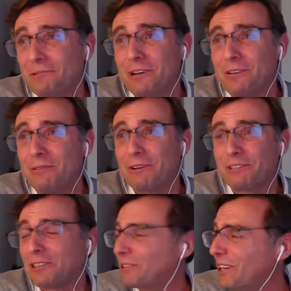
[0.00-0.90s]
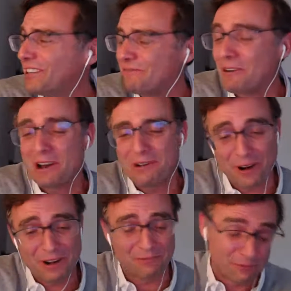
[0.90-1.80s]
When
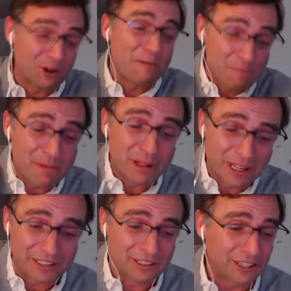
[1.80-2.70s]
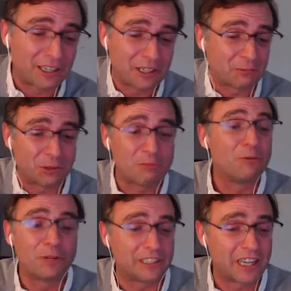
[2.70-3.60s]
I'm building startups, I'm
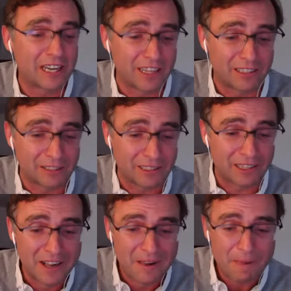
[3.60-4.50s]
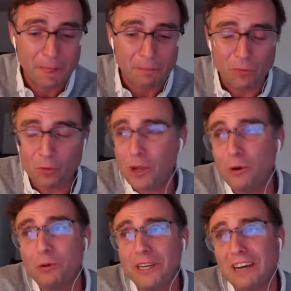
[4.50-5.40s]
always saying that we
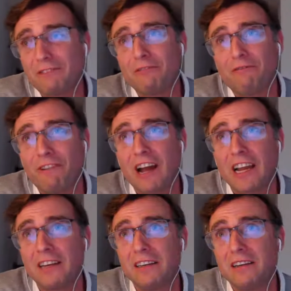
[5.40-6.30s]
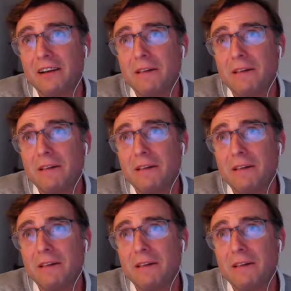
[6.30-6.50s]
always have to find